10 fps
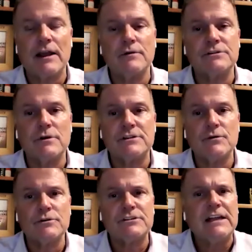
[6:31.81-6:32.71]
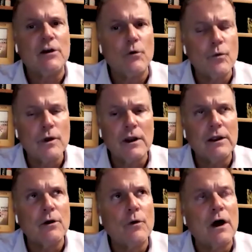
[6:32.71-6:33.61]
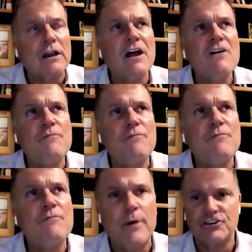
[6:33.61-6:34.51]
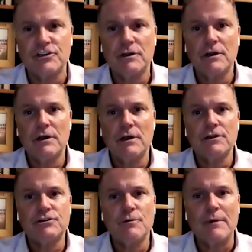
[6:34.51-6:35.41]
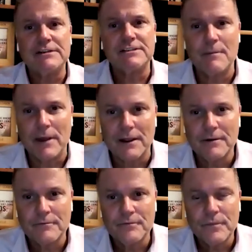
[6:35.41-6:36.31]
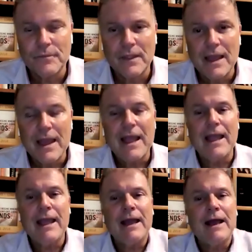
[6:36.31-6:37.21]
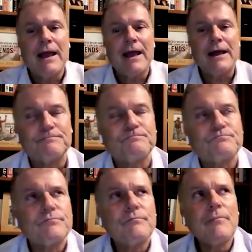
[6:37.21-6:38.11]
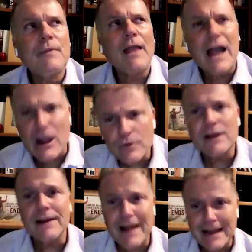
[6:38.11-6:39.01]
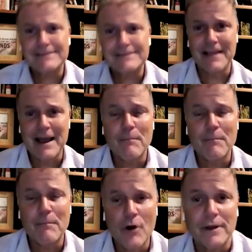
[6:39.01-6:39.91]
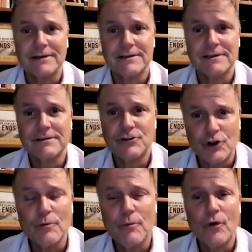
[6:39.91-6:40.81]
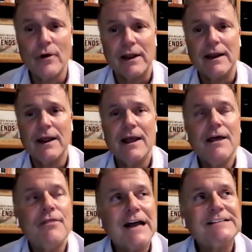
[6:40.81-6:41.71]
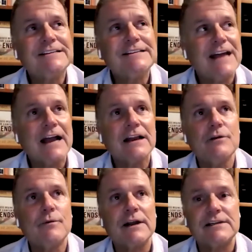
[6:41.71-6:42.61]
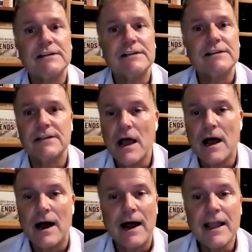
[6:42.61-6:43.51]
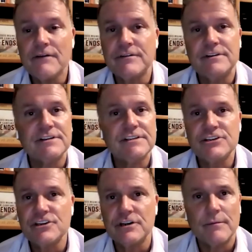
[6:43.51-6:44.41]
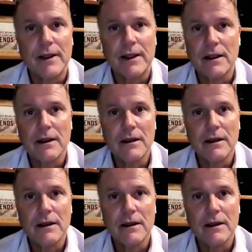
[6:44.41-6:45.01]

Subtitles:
was in a love punch to my stomach. And I realized in that moment, to your point, that's exactly when I said, I have a decision to make.